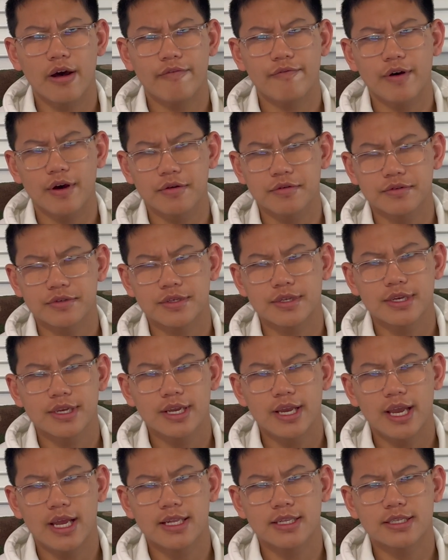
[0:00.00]
phones.
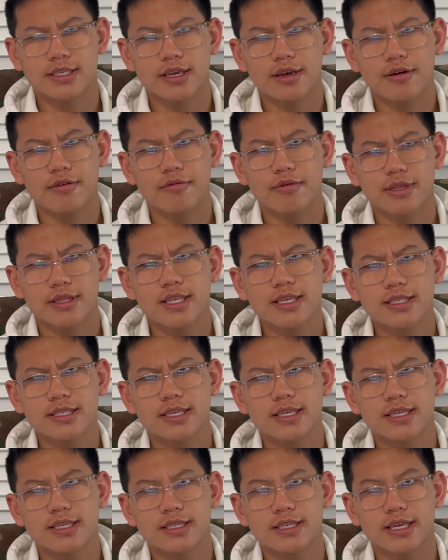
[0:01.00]
And so what this
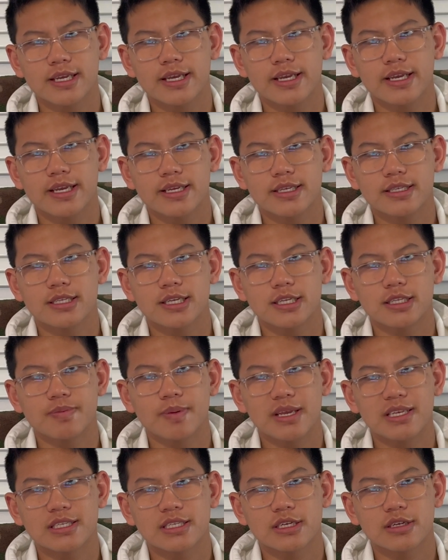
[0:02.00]
is it's
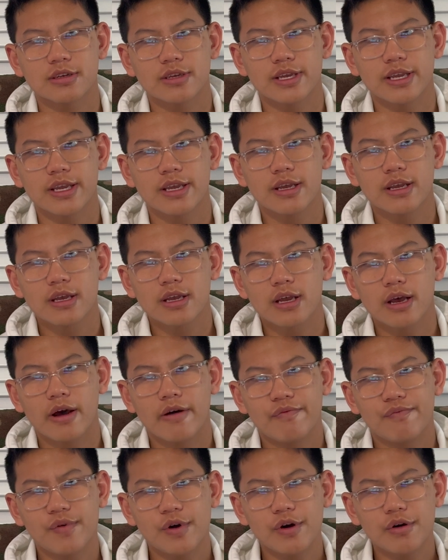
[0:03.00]
basically a
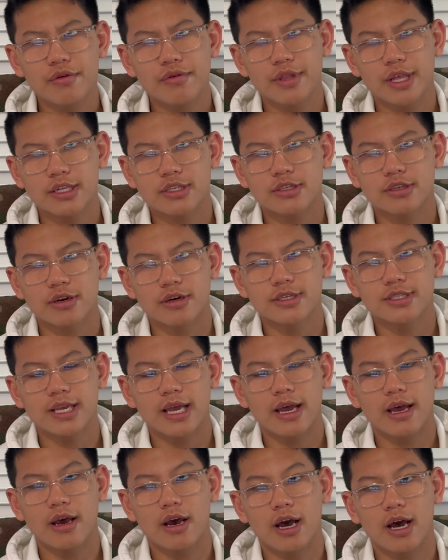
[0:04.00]
phone that starts
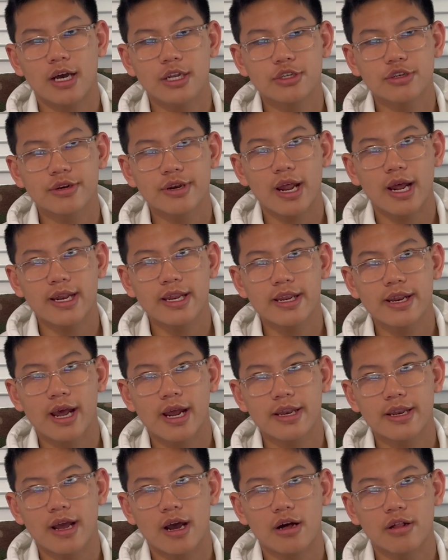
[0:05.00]
at
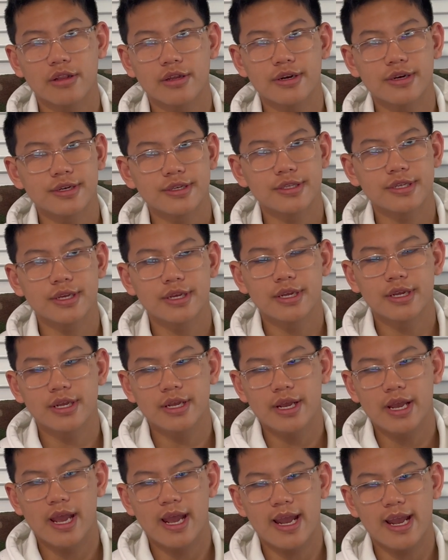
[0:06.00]
$199
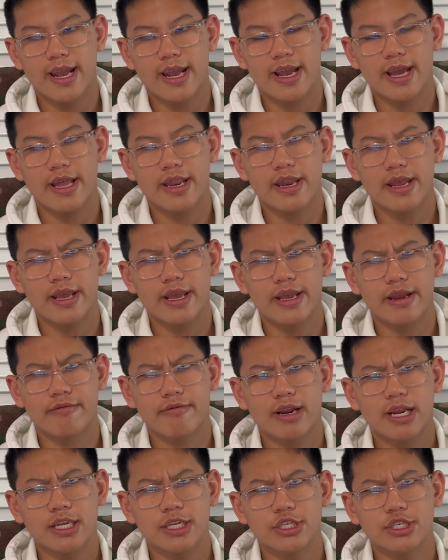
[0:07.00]
and it
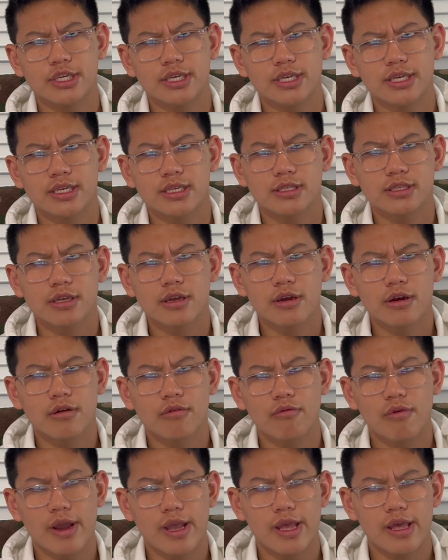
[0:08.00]
ranges
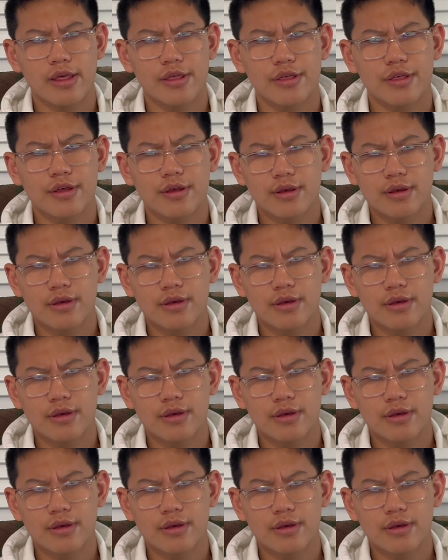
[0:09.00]
with